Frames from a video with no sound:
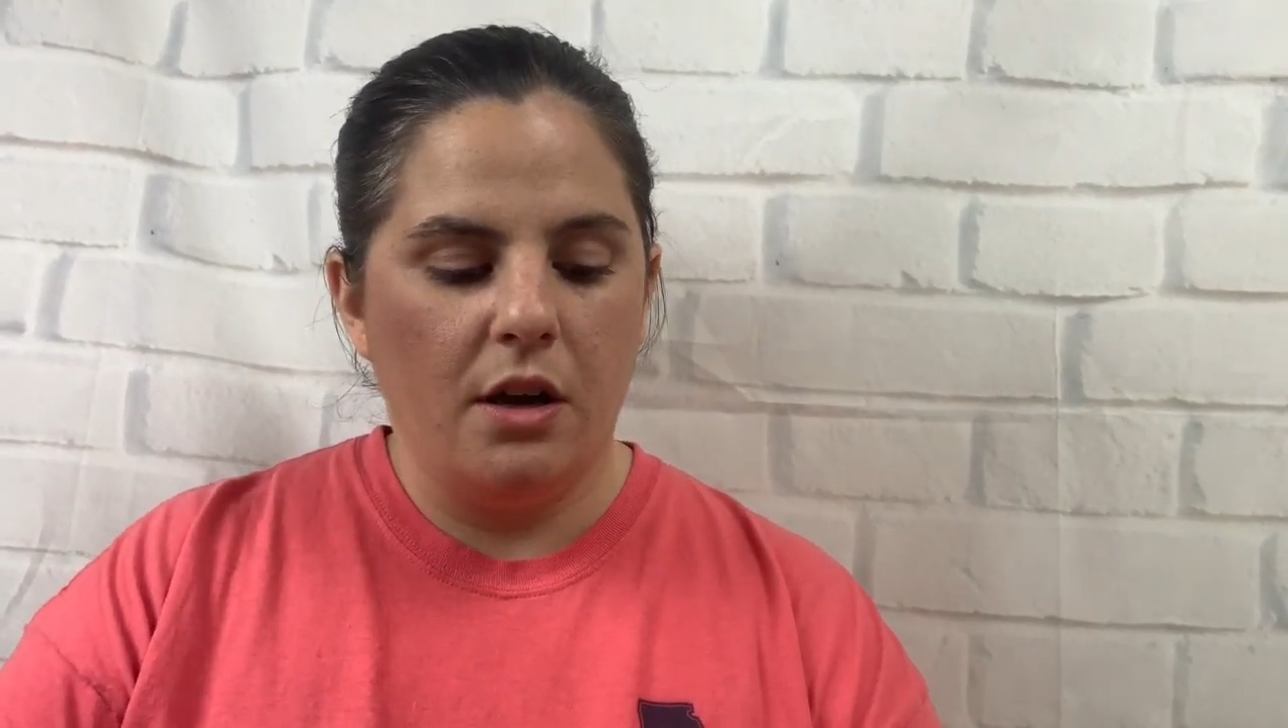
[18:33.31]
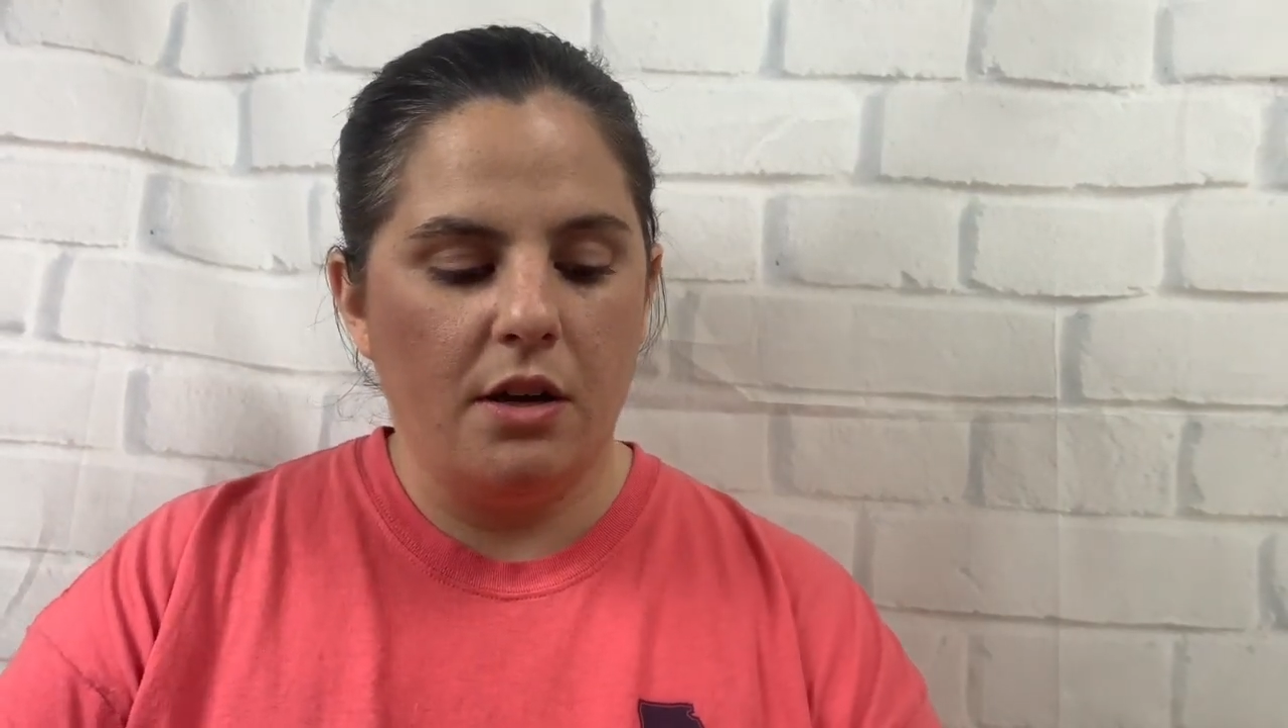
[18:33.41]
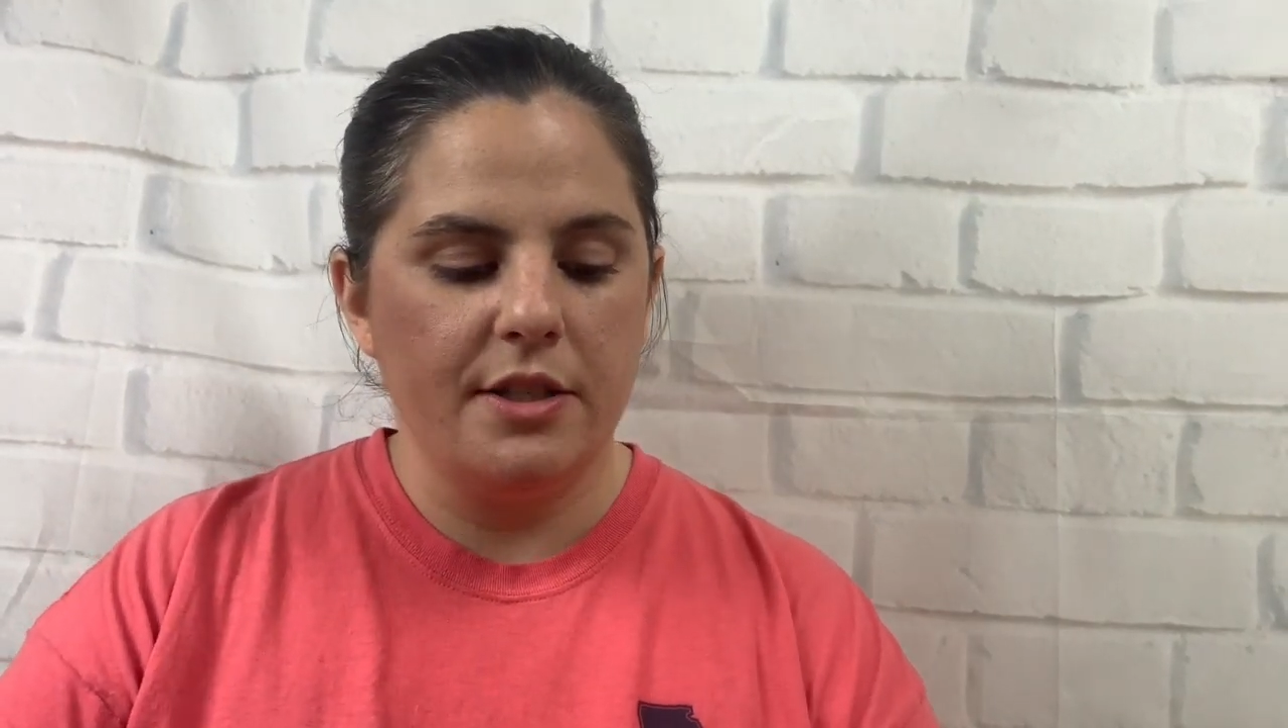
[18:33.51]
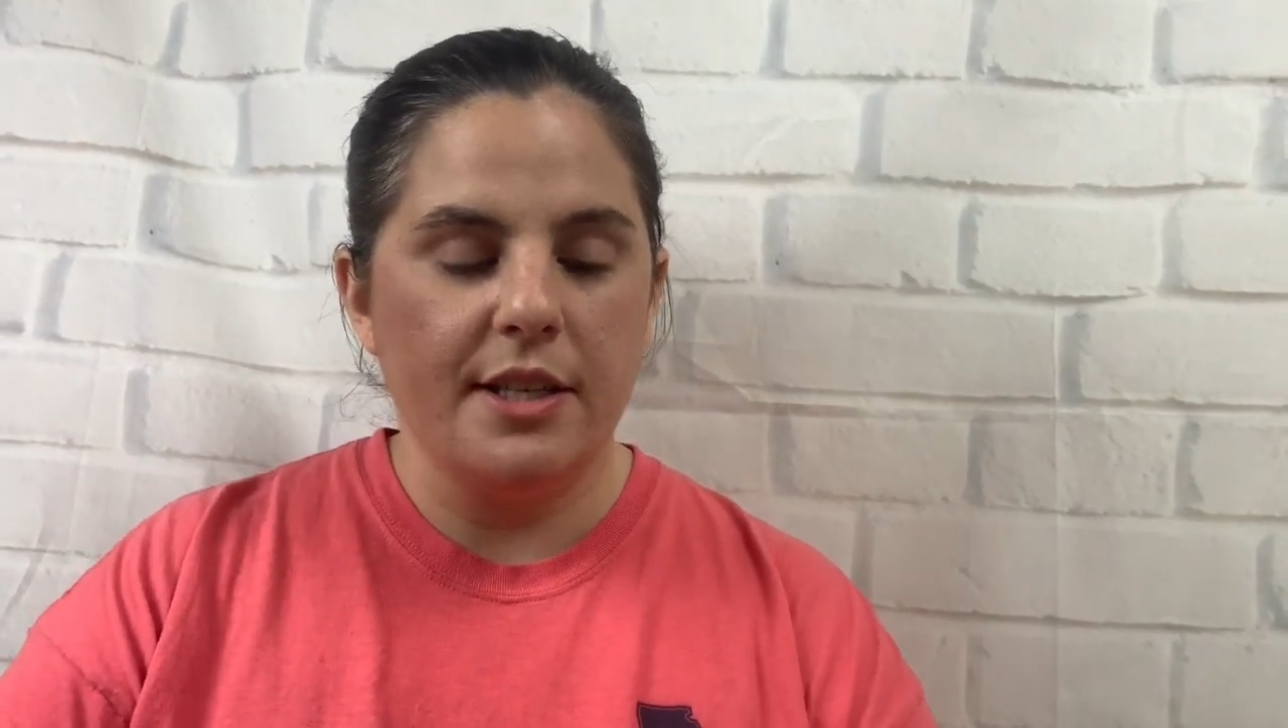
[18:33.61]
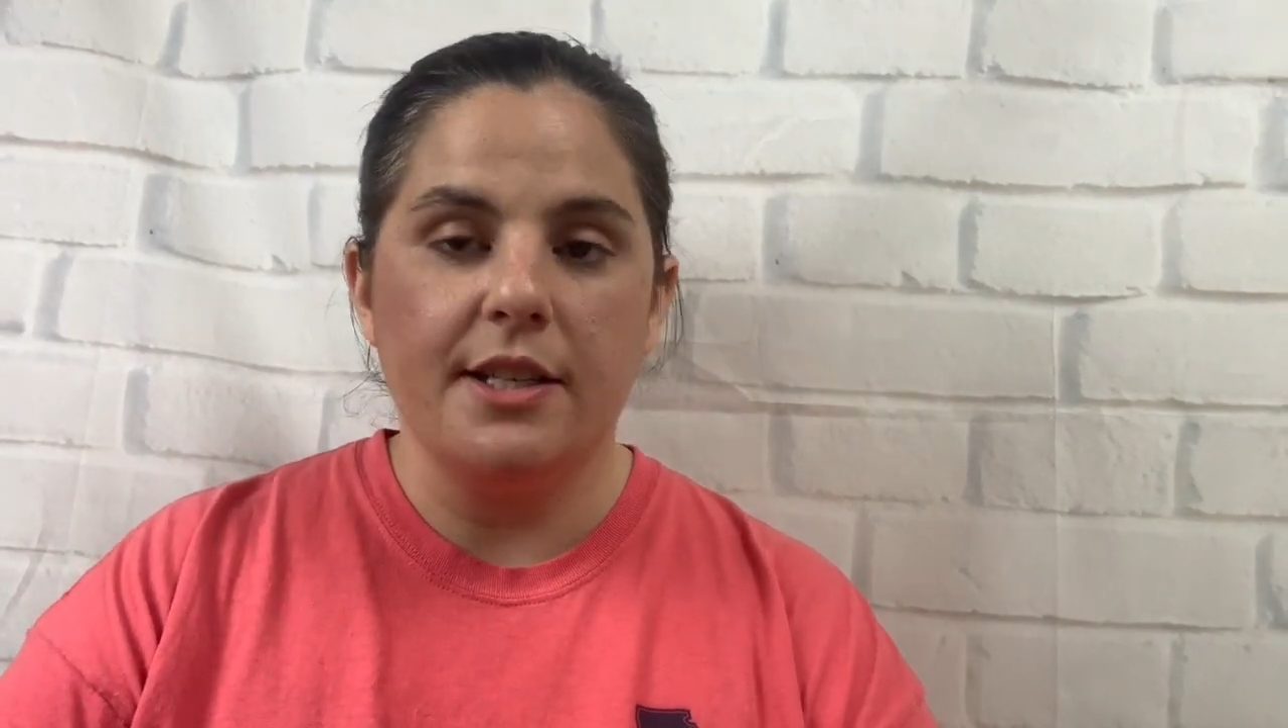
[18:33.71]

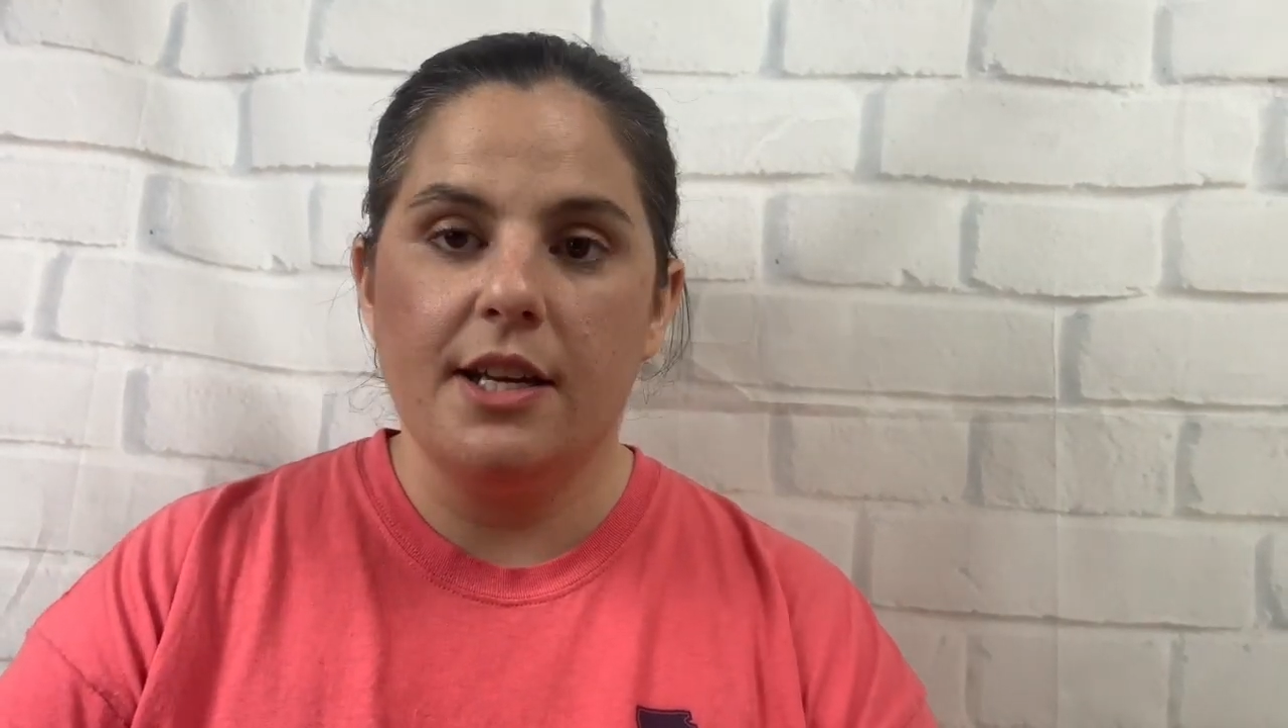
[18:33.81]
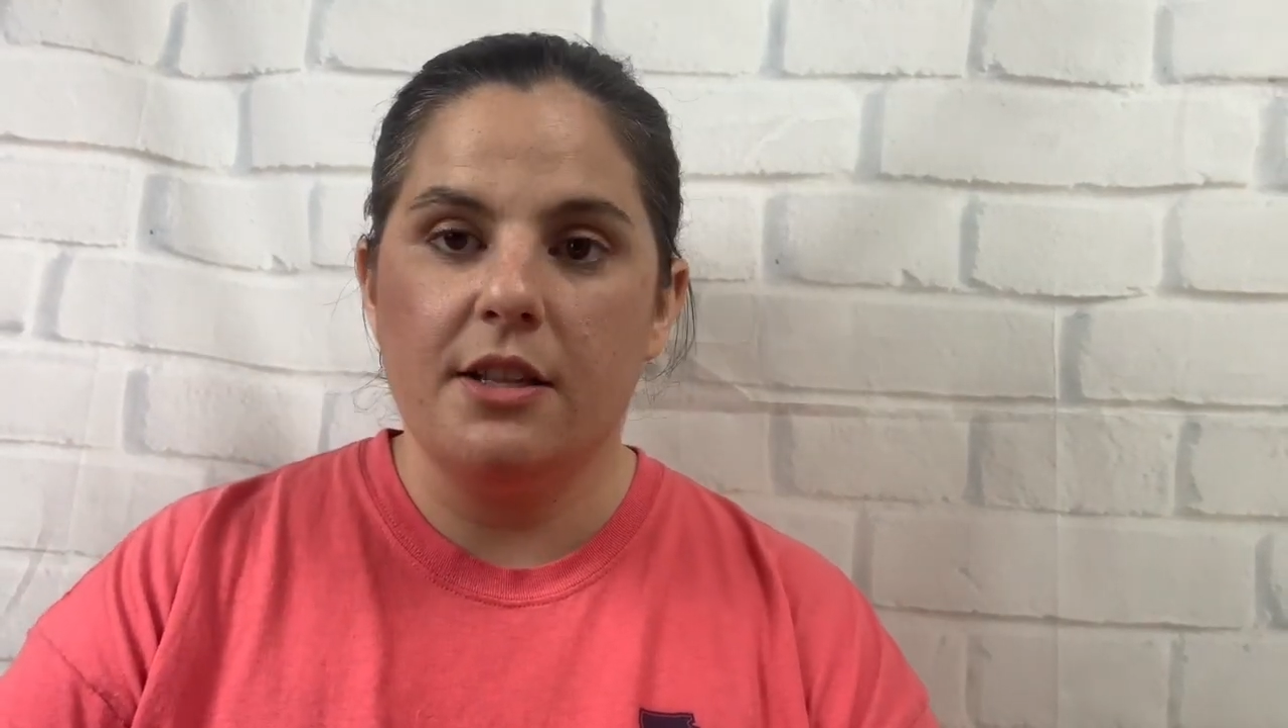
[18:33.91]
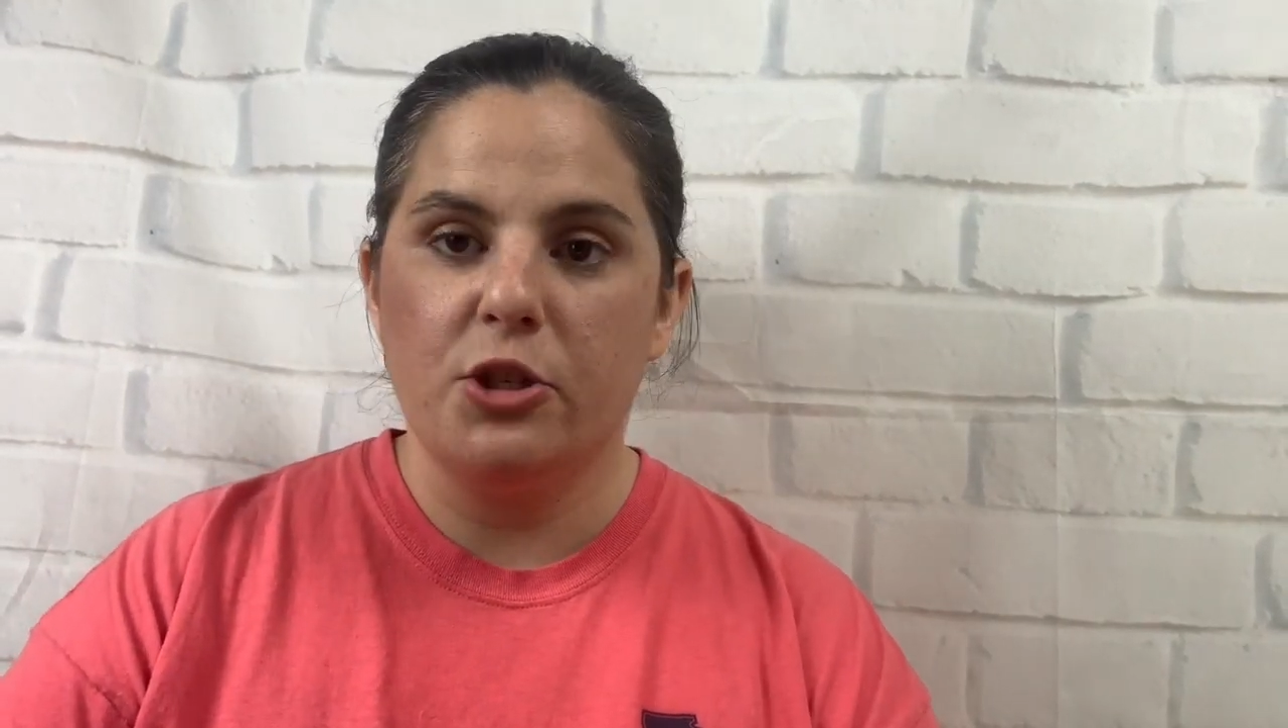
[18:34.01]
Sunday the